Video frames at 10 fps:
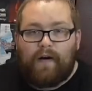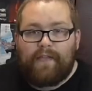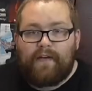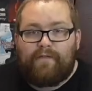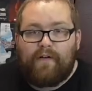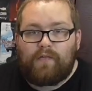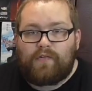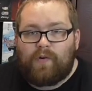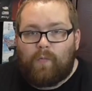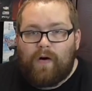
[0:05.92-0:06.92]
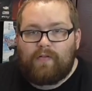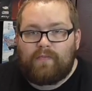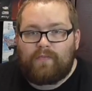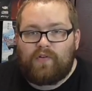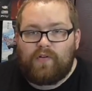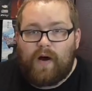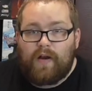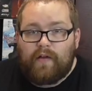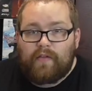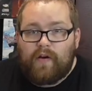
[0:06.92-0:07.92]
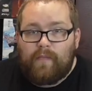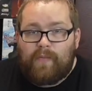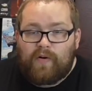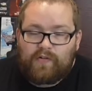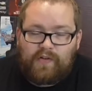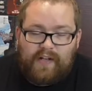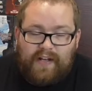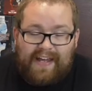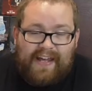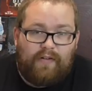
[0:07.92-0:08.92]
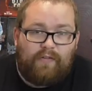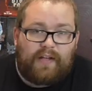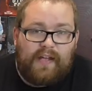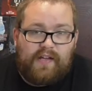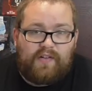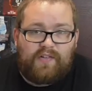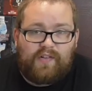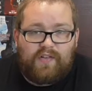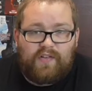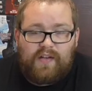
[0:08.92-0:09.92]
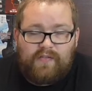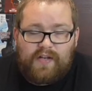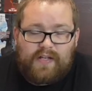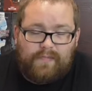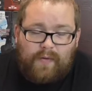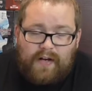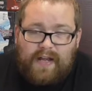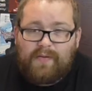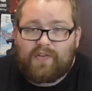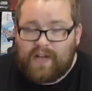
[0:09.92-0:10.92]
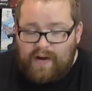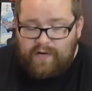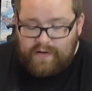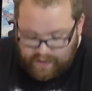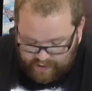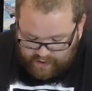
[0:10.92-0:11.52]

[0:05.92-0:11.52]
Hi there folks, welcome to another unboxing here at Geeknson TV. My name is Kerren.